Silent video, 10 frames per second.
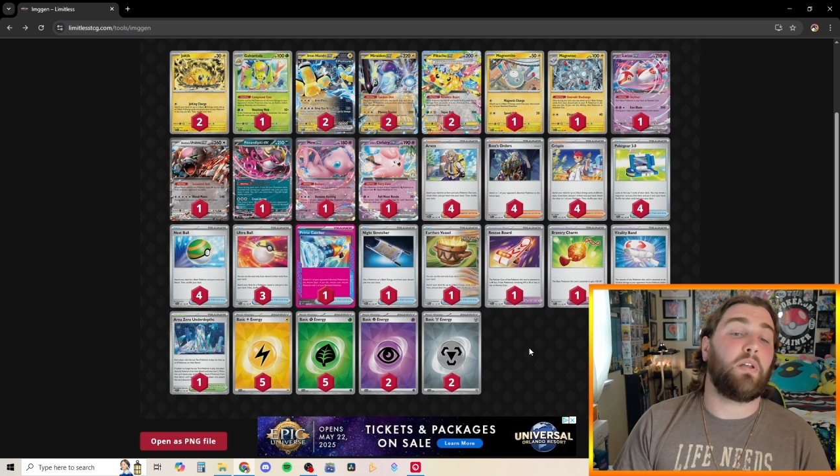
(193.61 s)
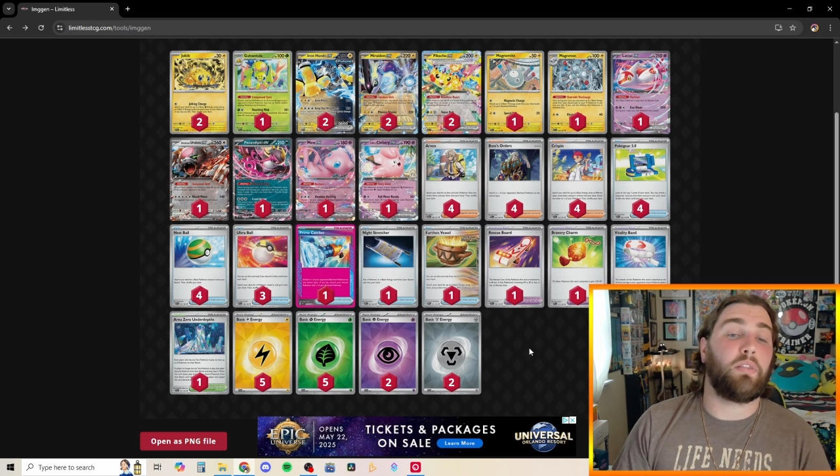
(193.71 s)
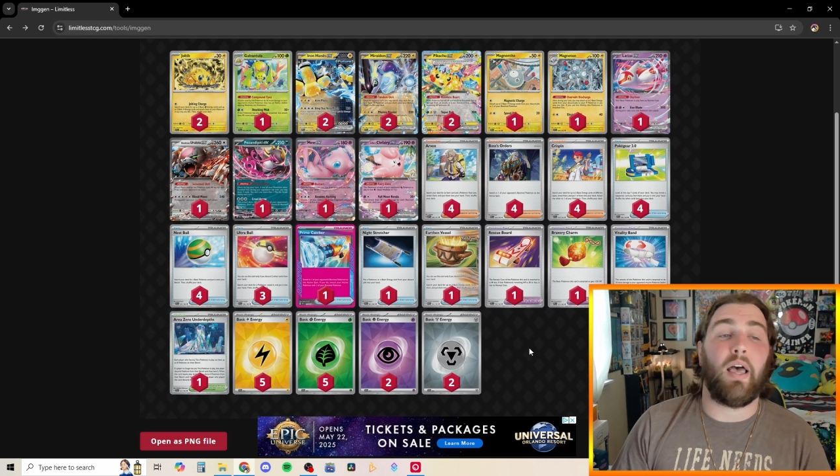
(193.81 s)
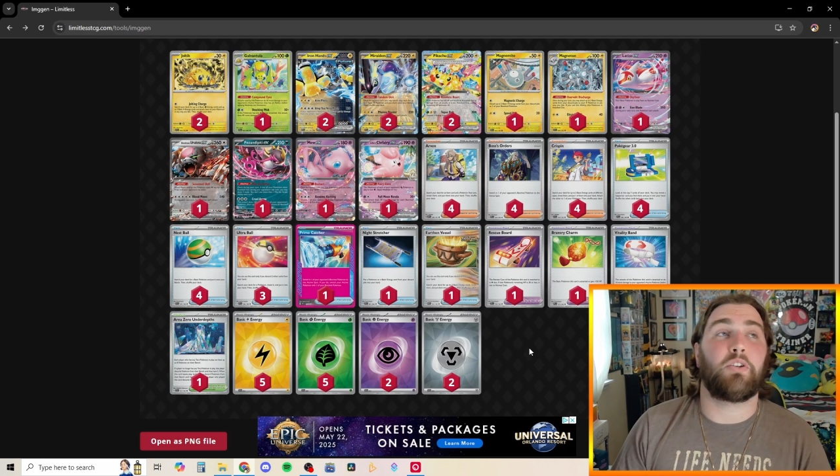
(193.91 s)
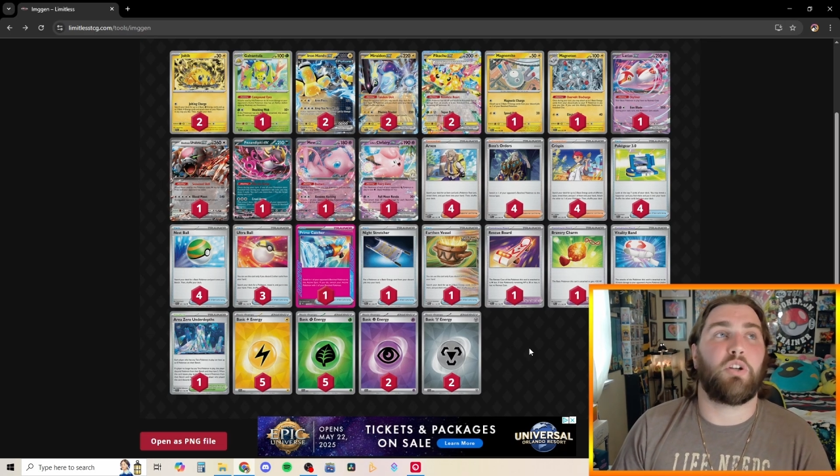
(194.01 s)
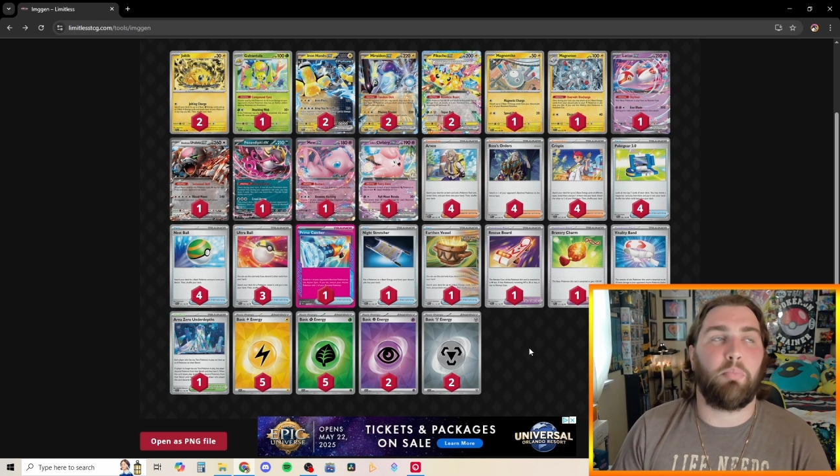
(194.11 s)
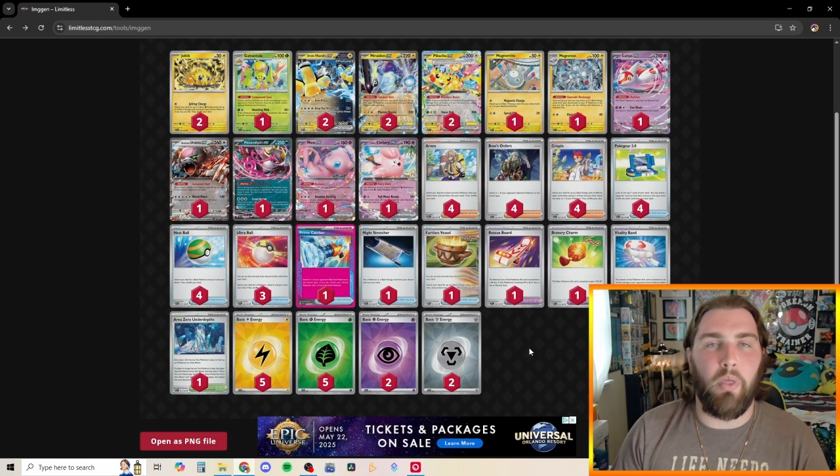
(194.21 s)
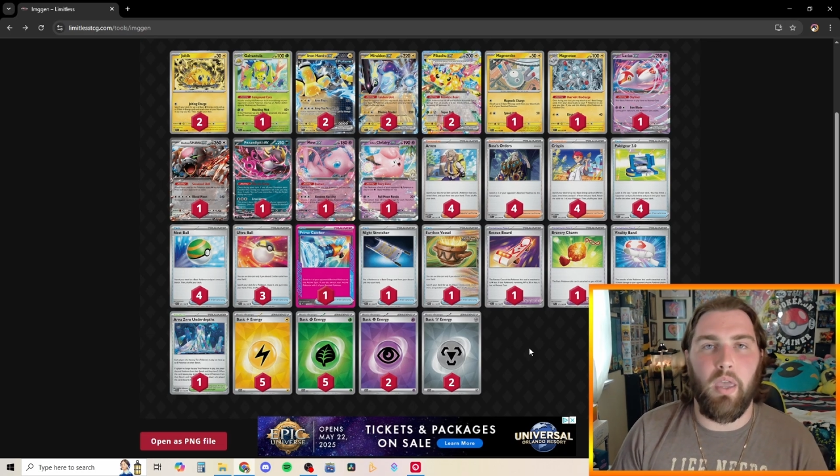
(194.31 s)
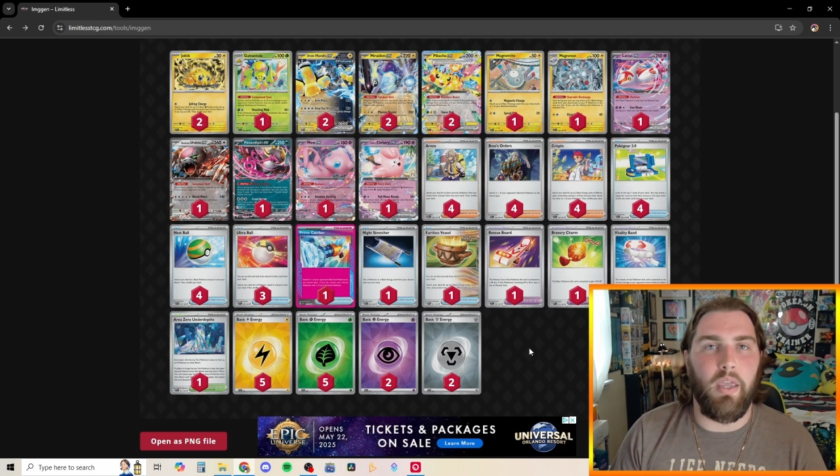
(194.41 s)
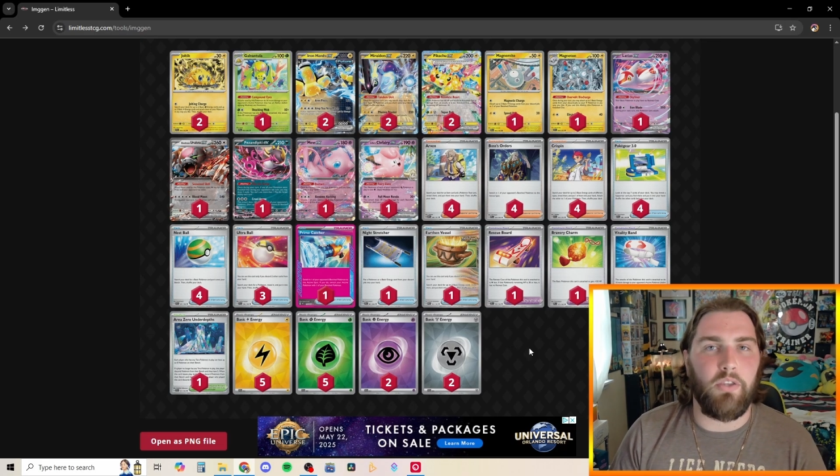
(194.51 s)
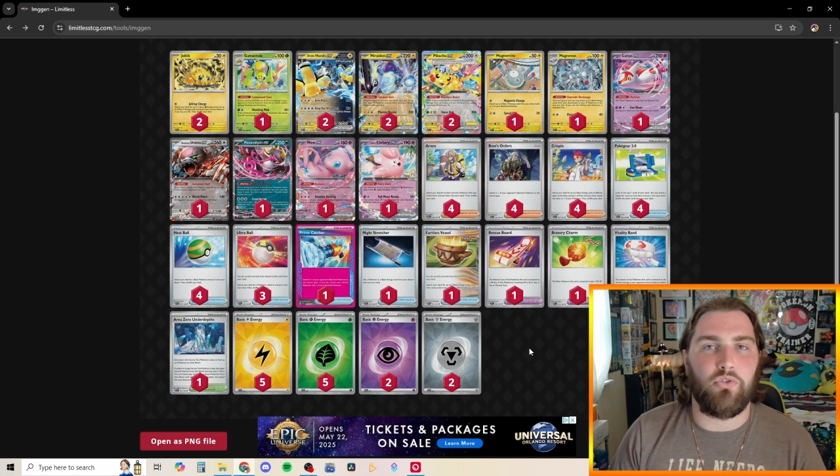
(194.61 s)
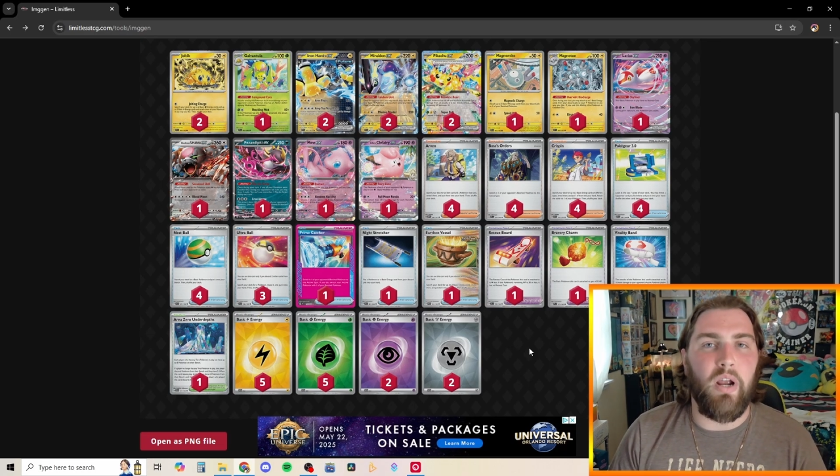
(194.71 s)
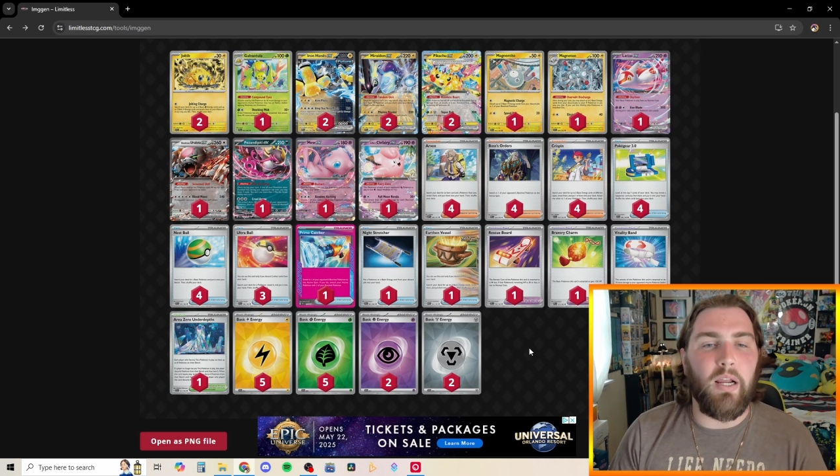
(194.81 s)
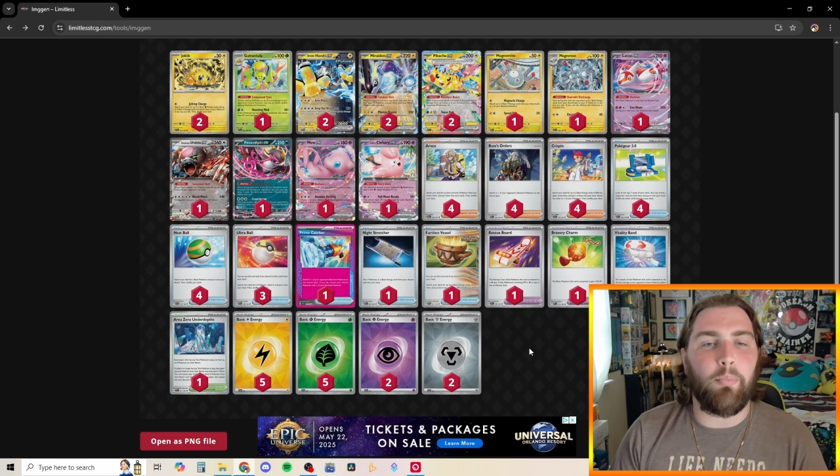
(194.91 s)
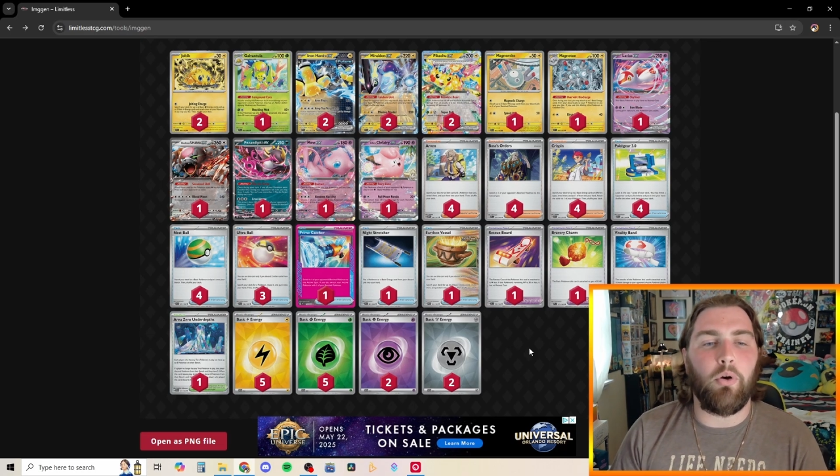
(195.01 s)
unless you're playing against
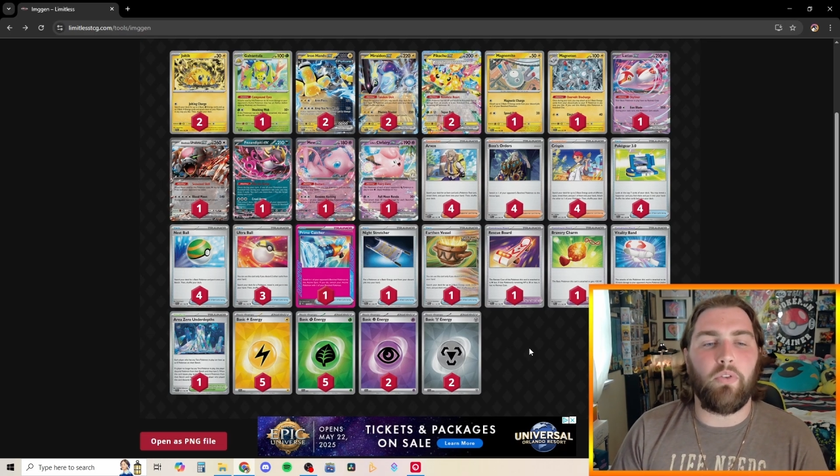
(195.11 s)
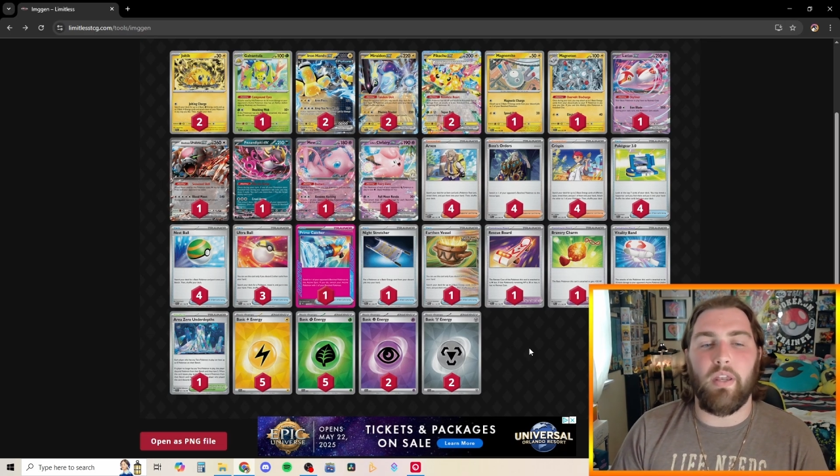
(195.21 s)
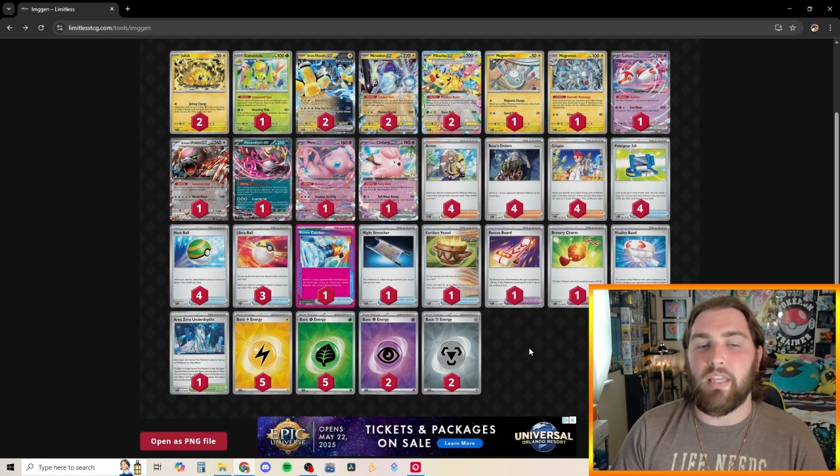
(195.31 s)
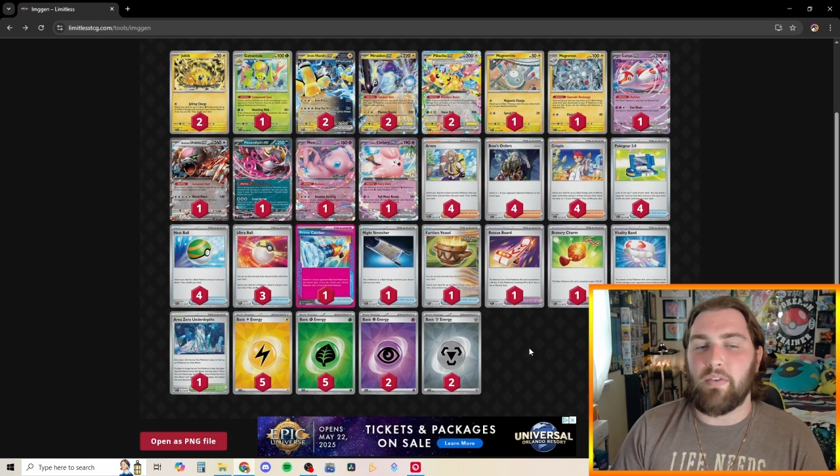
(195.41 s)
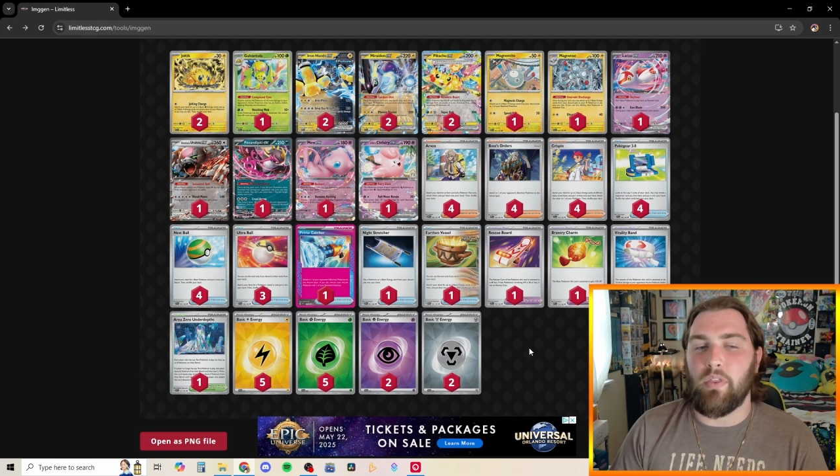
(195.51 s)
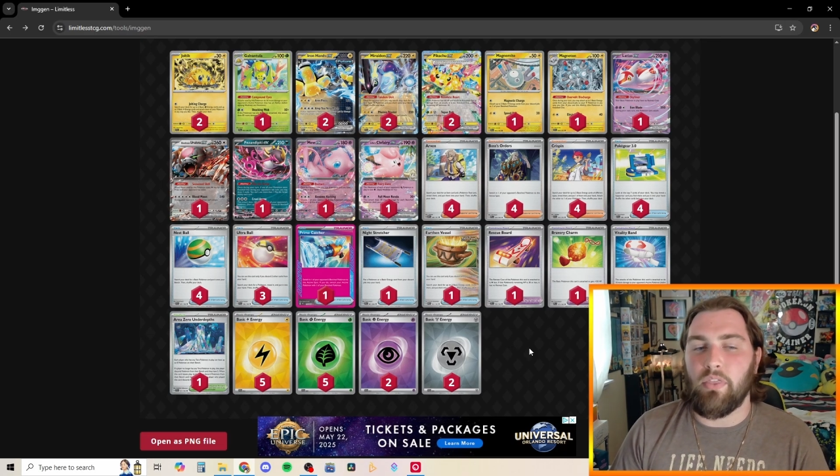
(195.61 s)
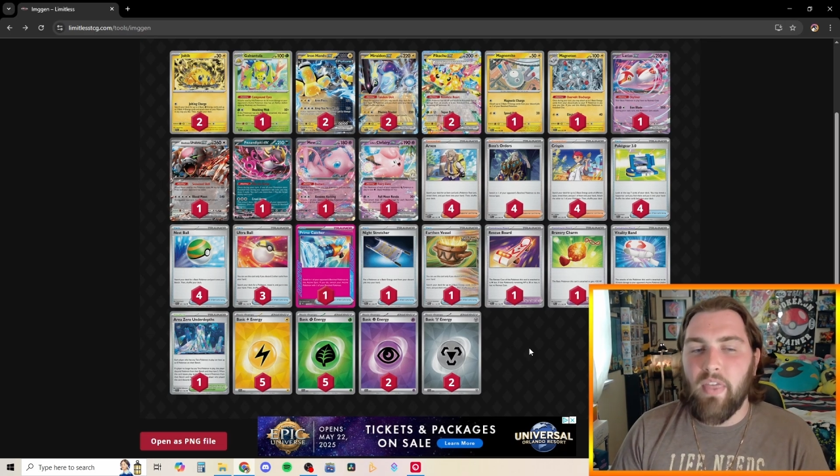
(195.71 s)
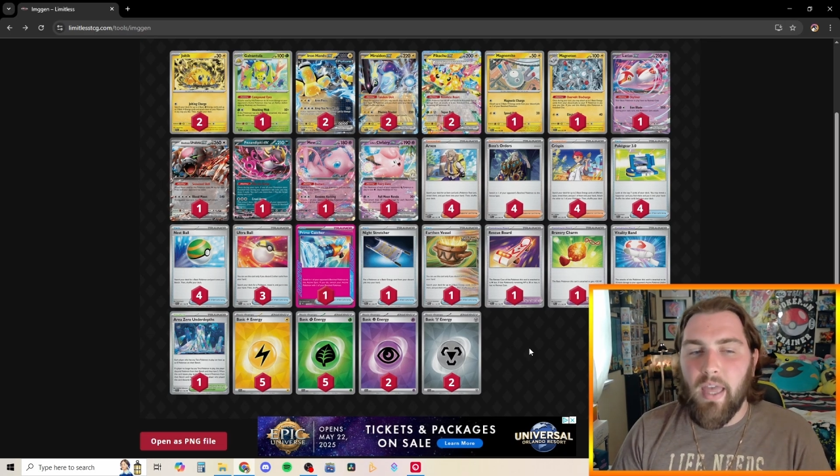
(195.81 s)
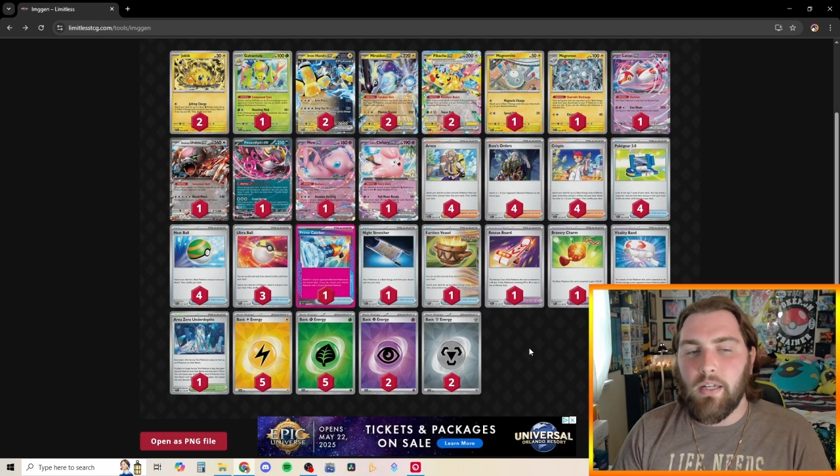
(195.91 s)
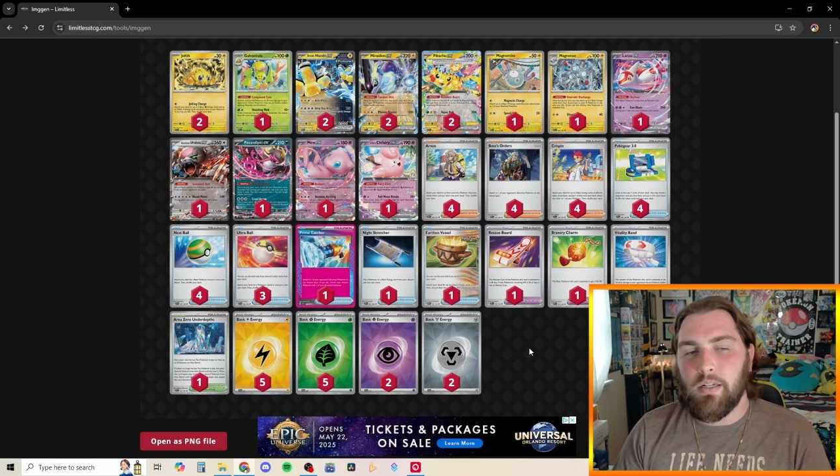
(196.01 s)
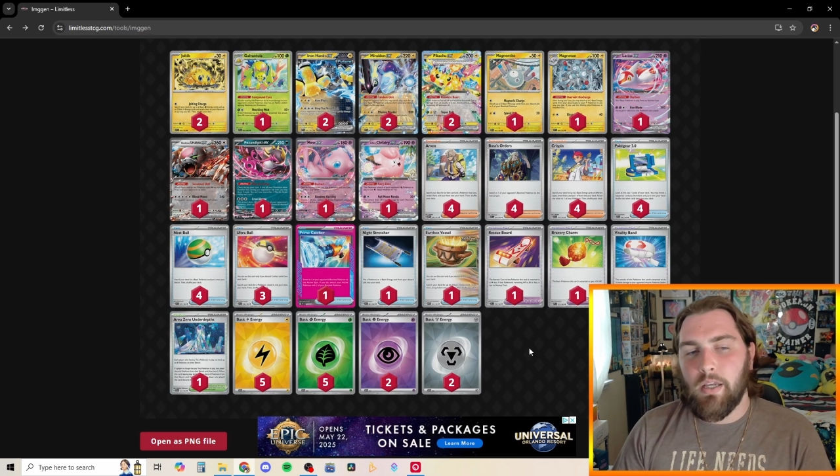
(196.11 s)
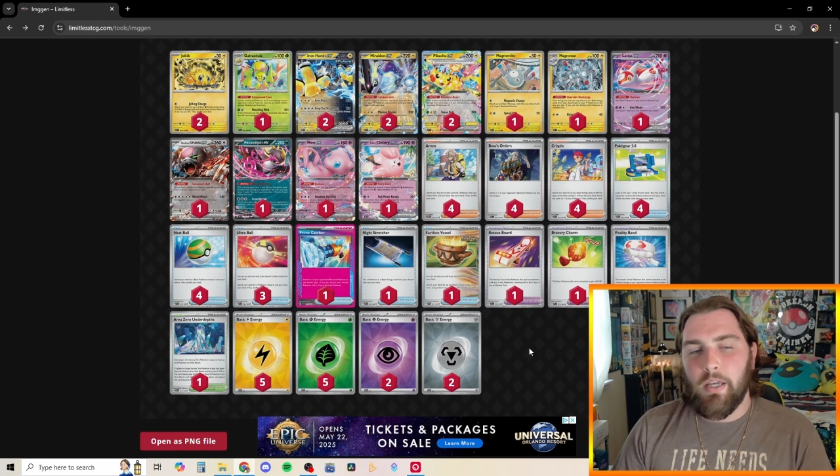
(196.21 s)
Dragapult, and even then,